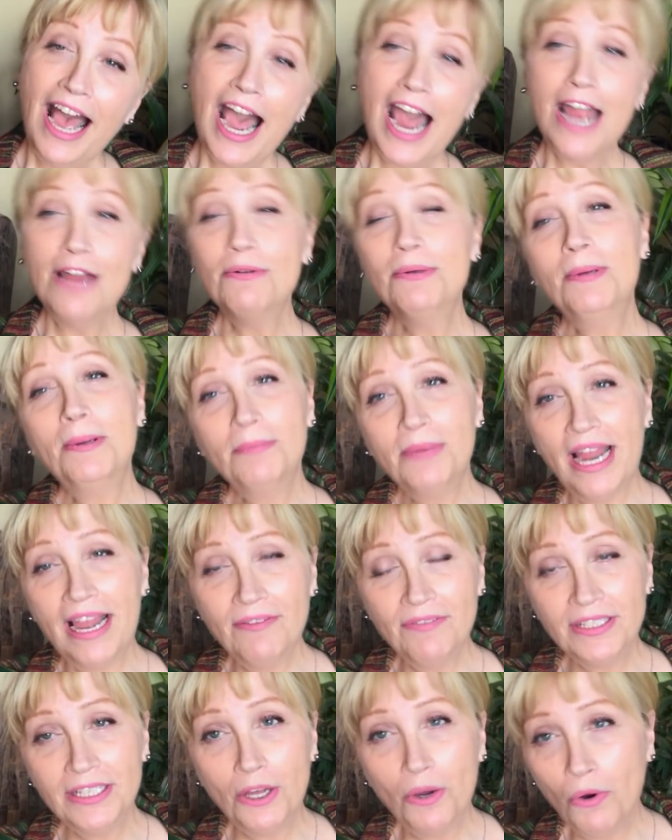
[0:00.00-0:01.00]
I remember
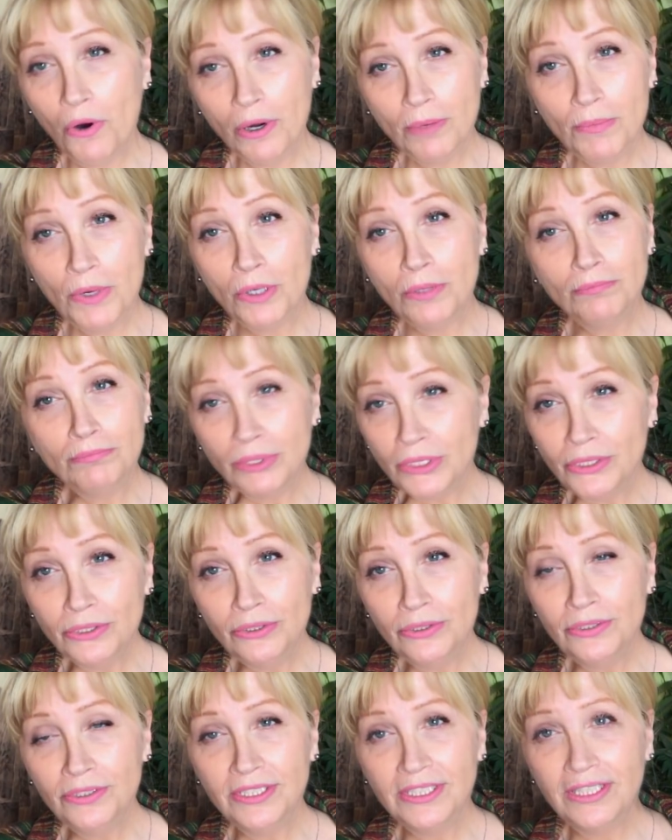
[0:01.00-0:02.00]
having the hormone
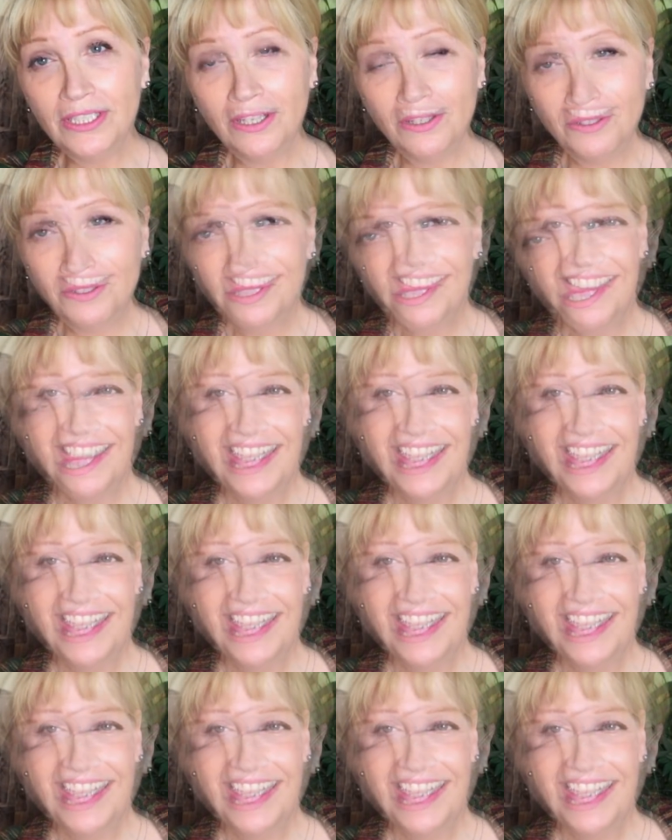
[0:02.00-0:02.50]
blues, you know.